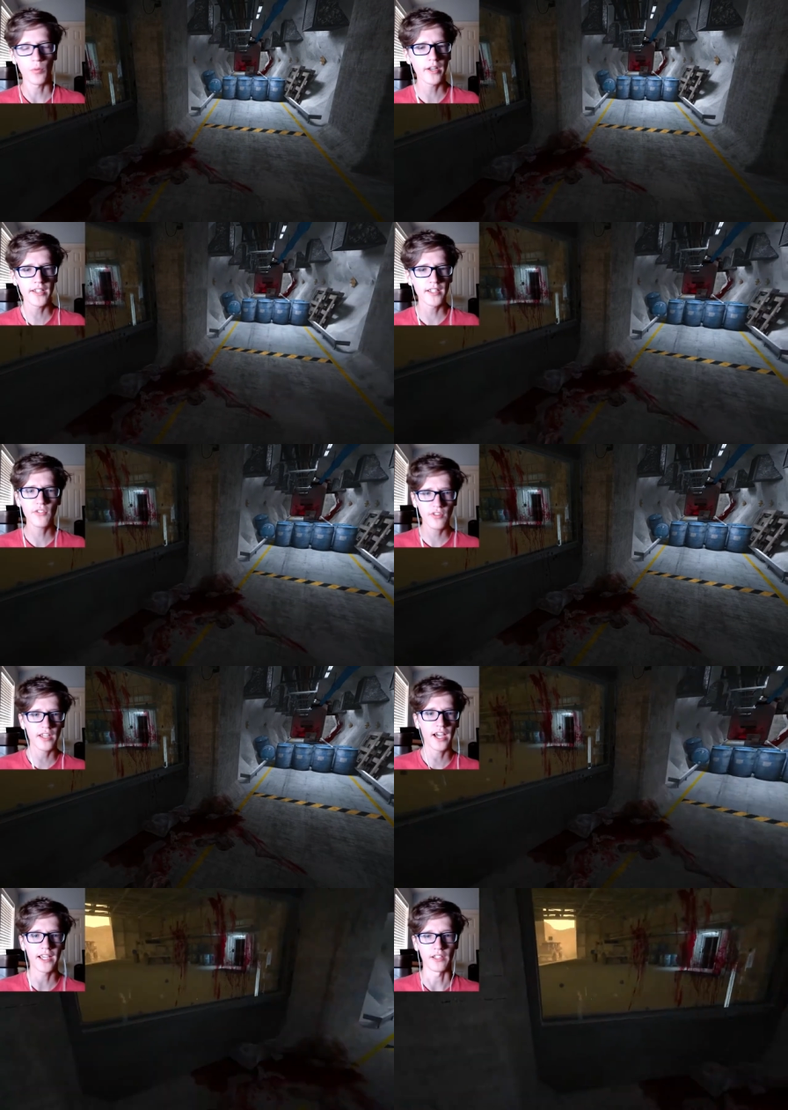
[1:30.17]
What is
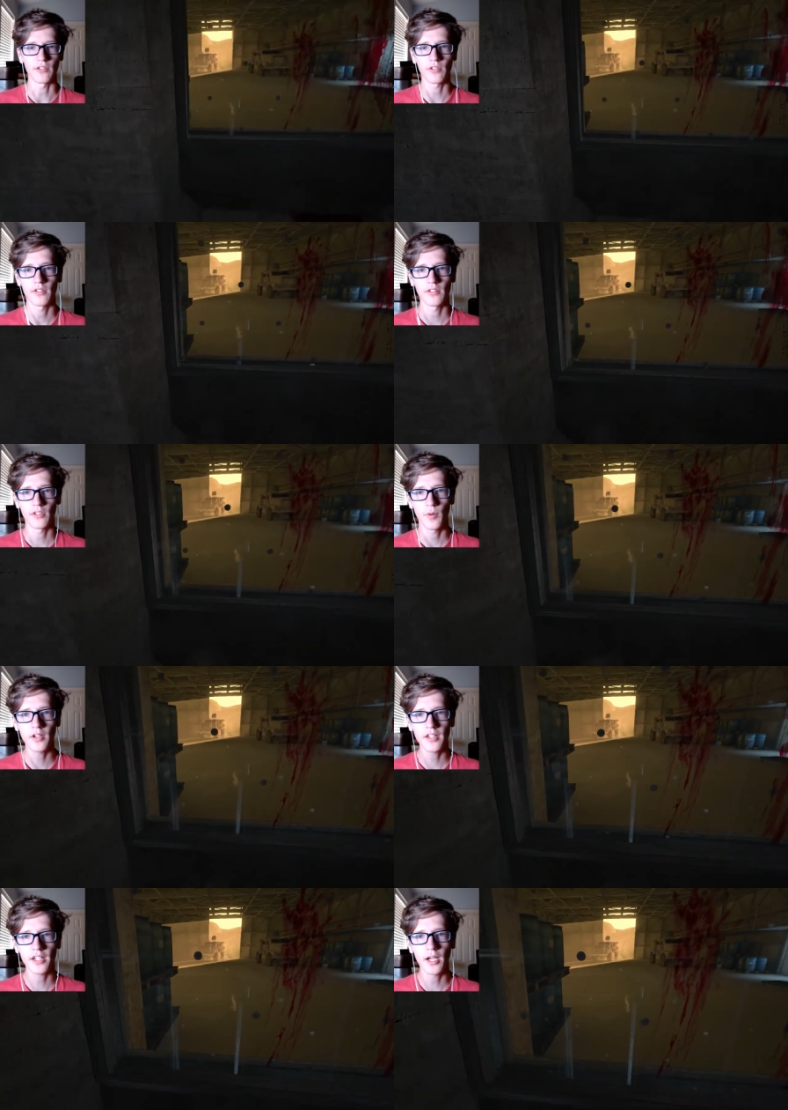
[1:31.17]
the ice? Where
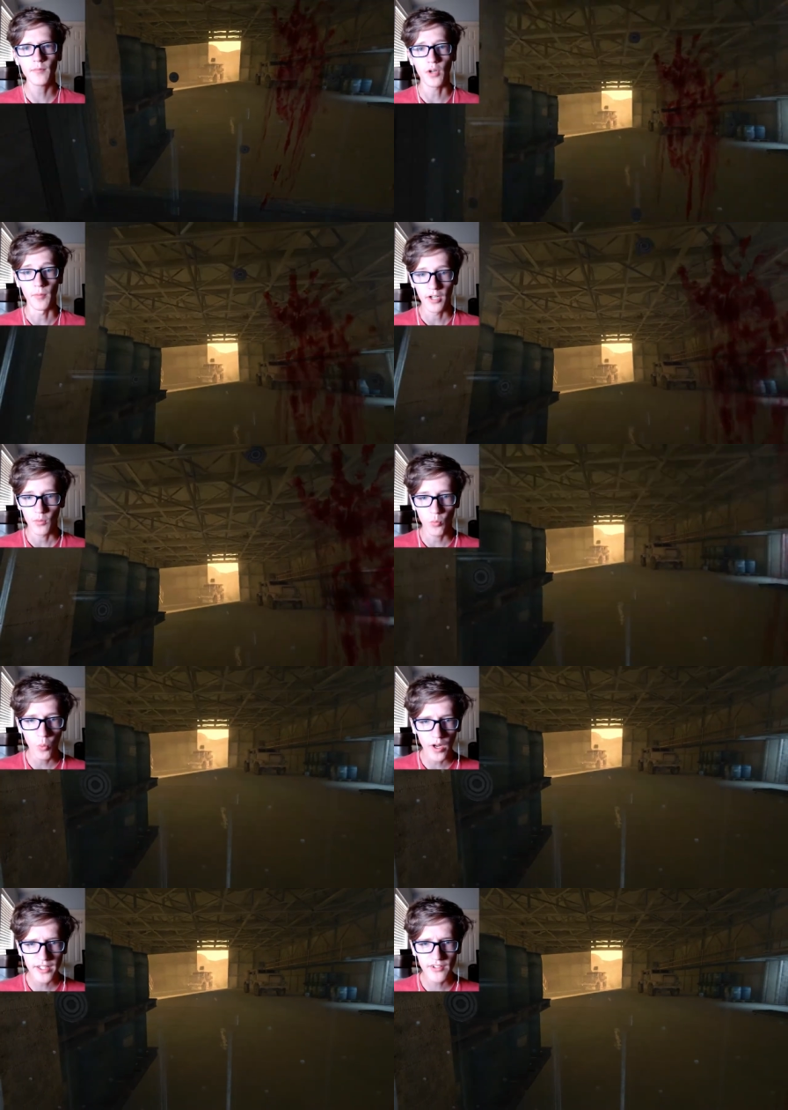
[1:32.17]
did it come from?
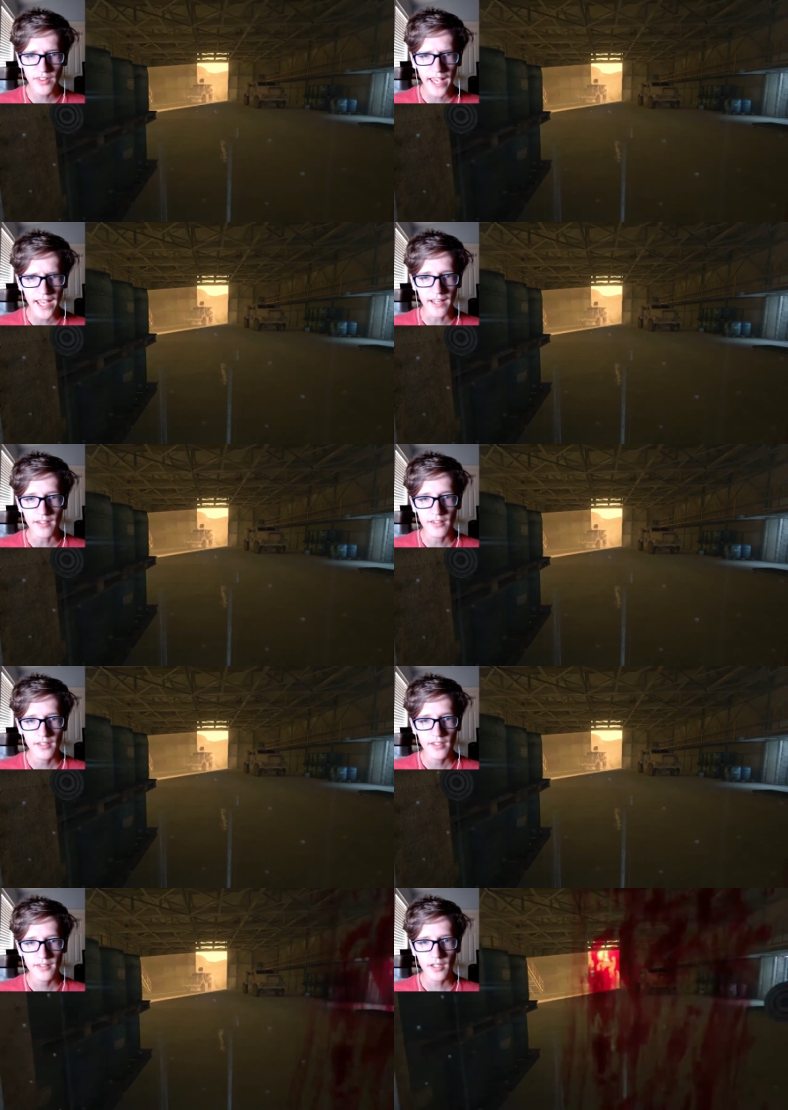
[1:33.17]
What is that?
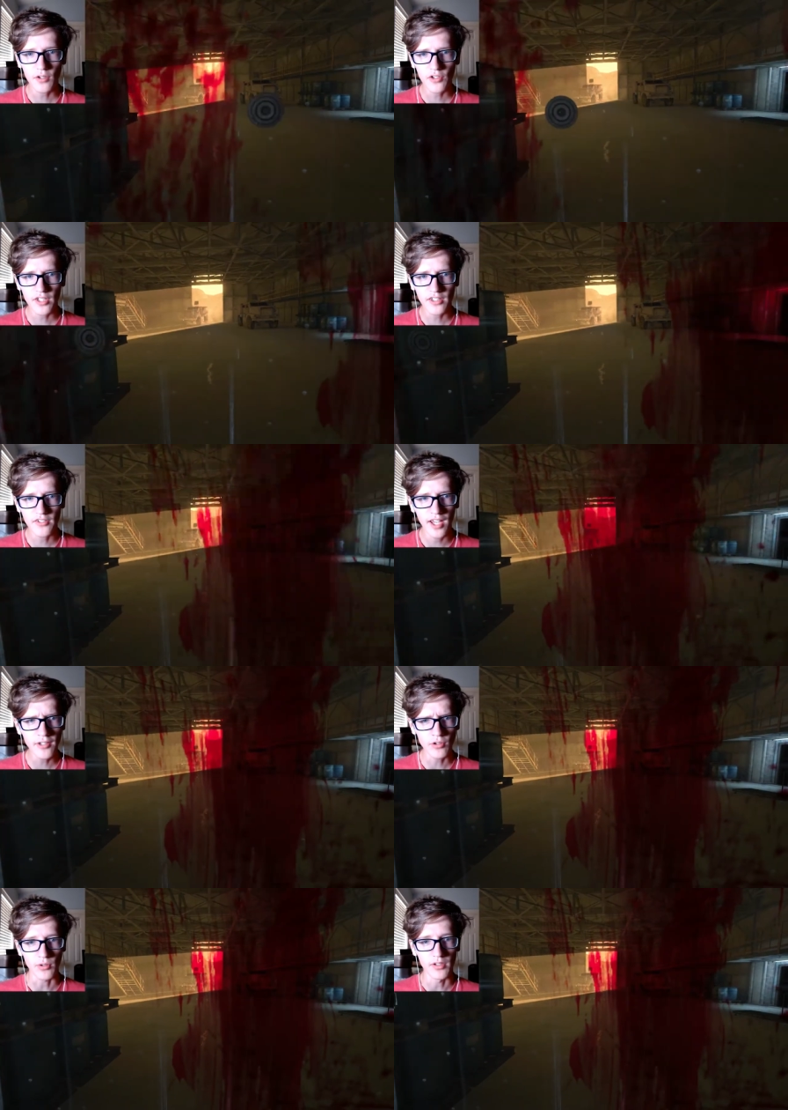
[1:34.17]
That looks like the
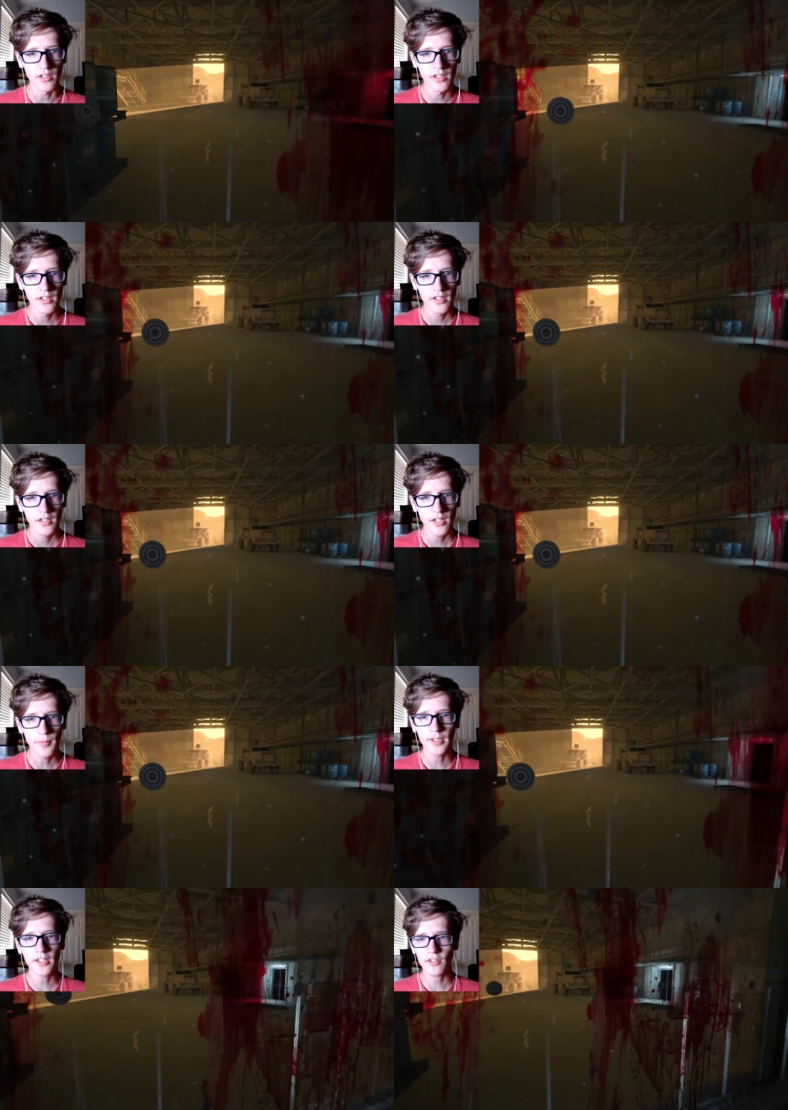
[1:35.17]
desert. I
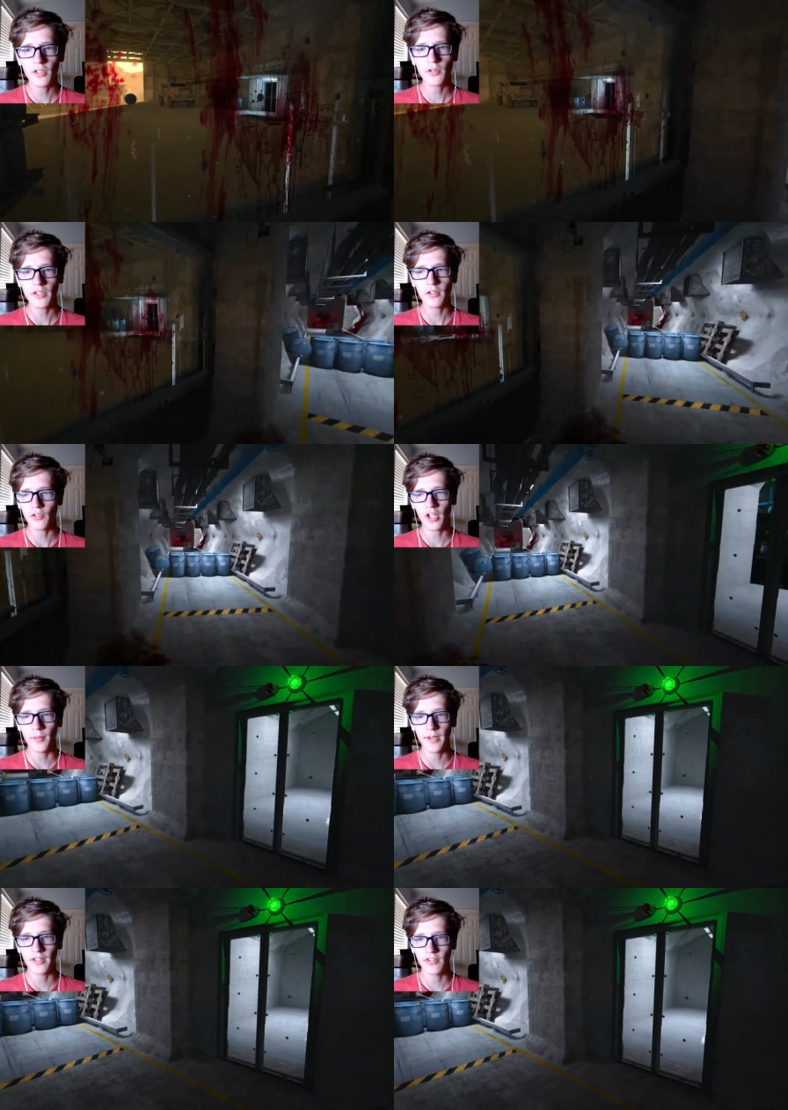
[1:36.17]
mean, it literally looks like
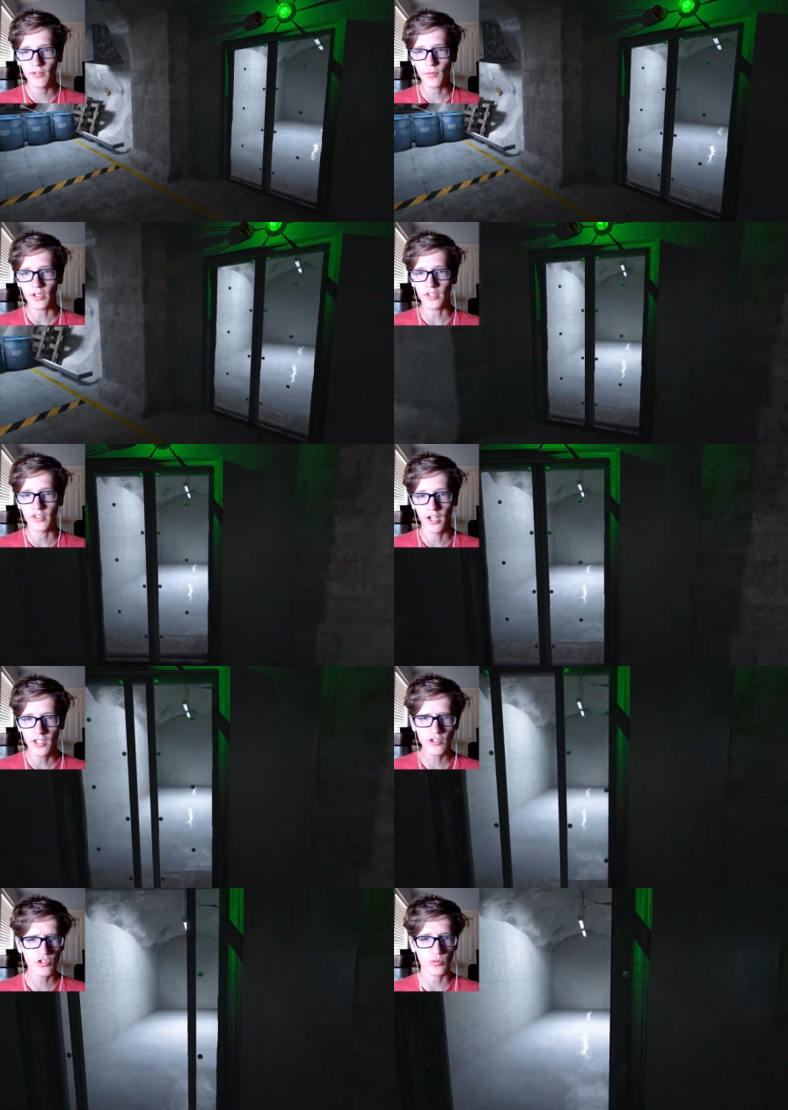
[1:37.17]
I'm in a different
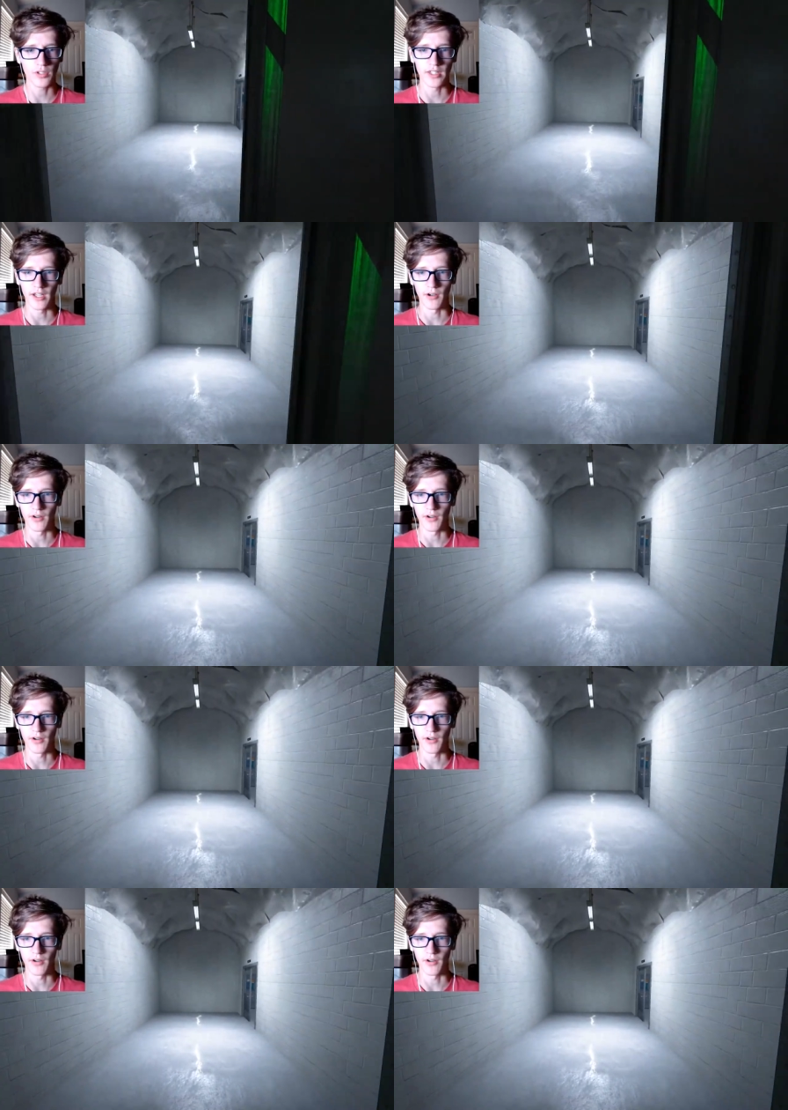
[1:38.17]
country there.